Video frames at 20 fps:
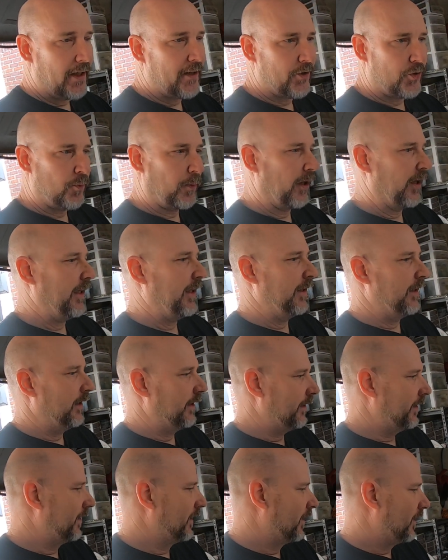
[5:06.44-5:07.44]
like a spray
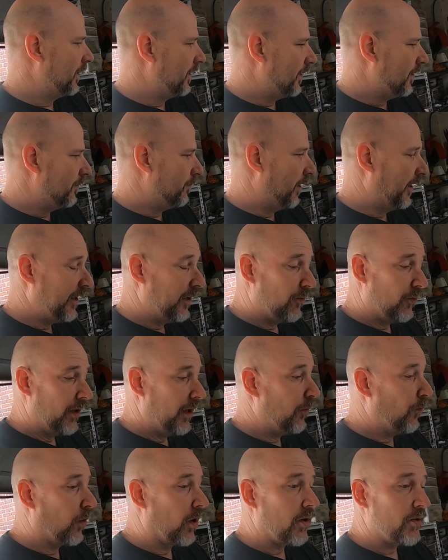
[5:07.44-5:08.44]
gun, but
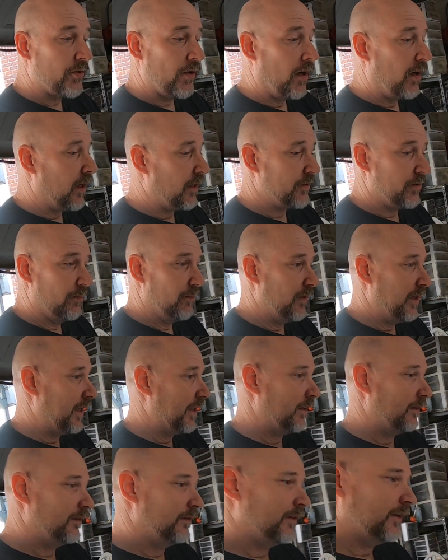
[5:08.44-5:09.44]
it works awesome, man.